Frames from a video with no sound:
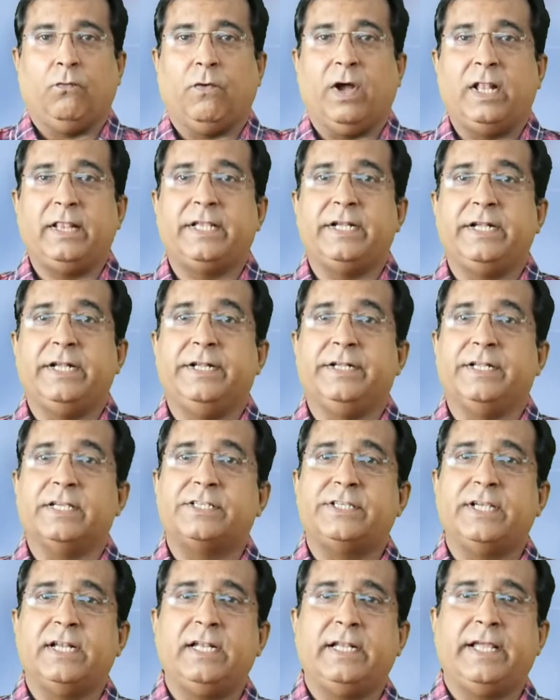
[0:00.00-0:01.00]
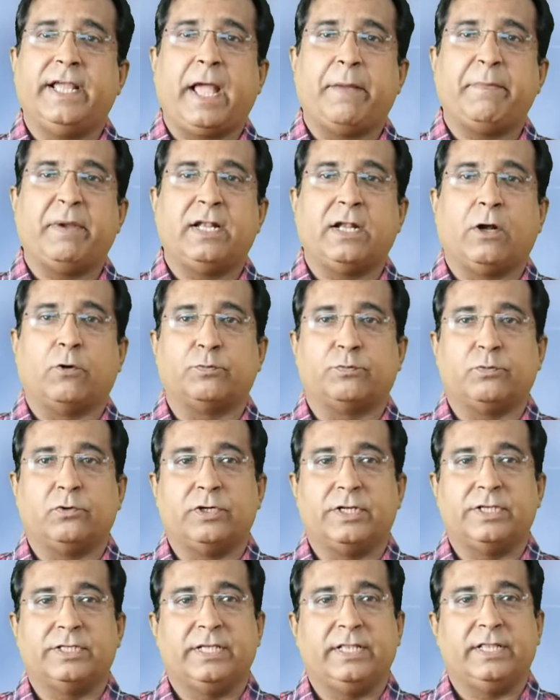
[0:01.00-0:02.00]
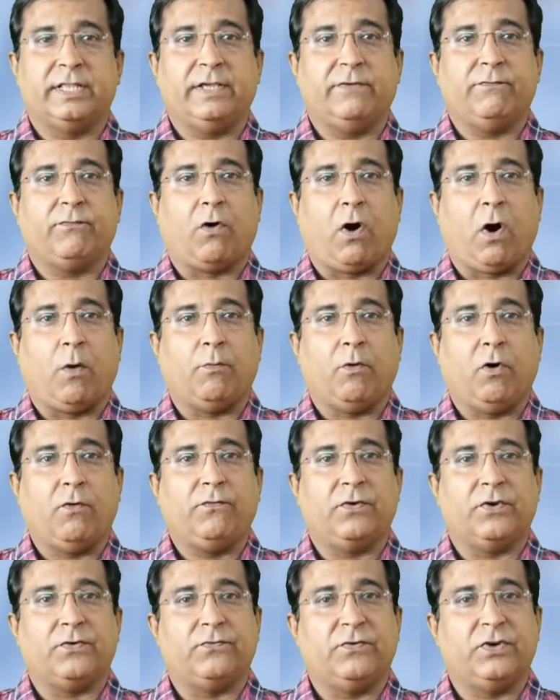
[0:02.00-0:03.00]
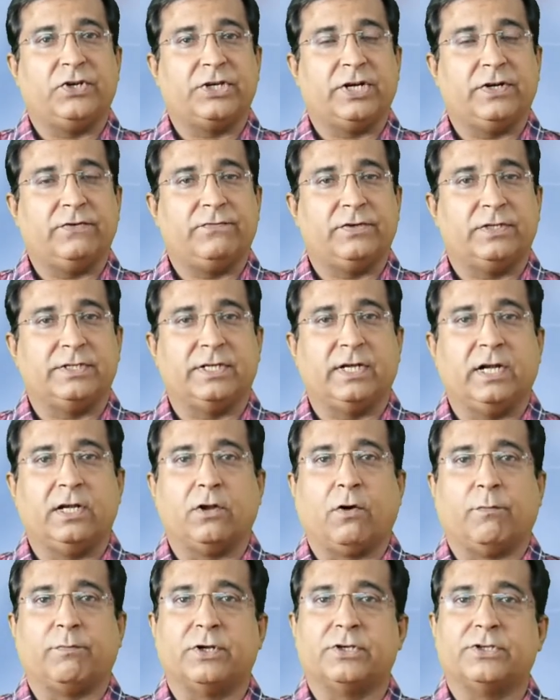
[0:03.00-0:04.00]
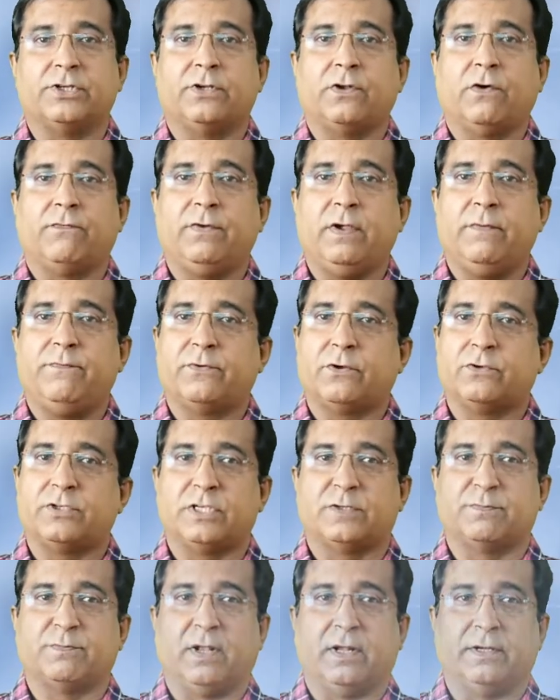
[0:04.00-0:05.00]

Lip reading: While the industrial AIML output is in the form of efficient physical operation of a process